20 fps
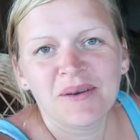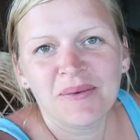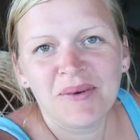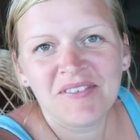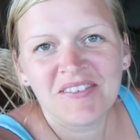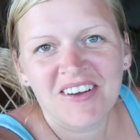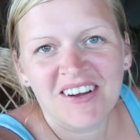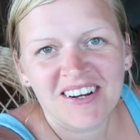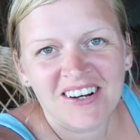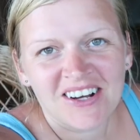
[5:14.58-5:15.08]

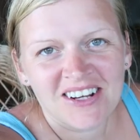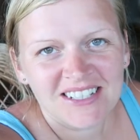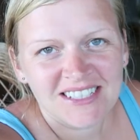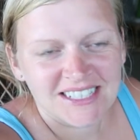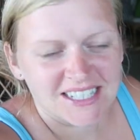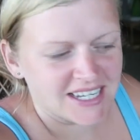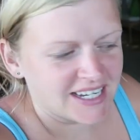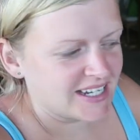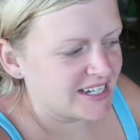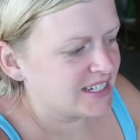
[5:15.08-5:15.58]
We've got our
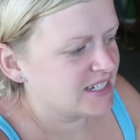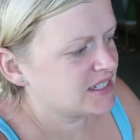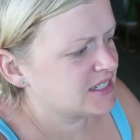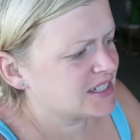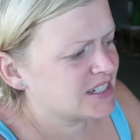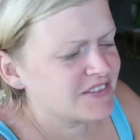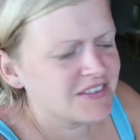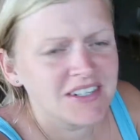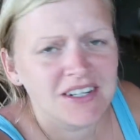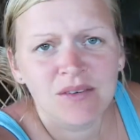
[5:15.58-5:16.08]
tea.
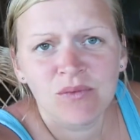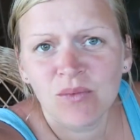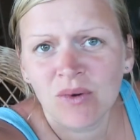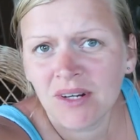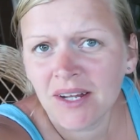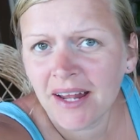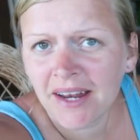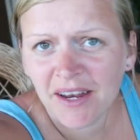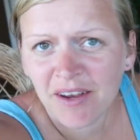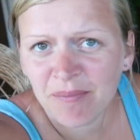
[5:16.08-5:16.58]
Stephen didn't
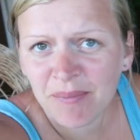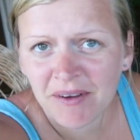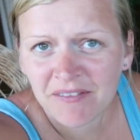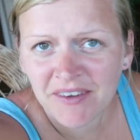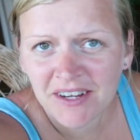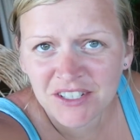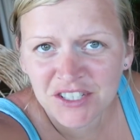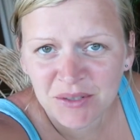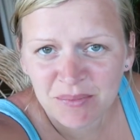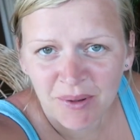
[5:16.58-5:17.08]
want any of my
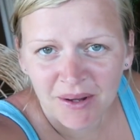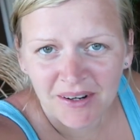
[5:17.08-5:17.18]
veggie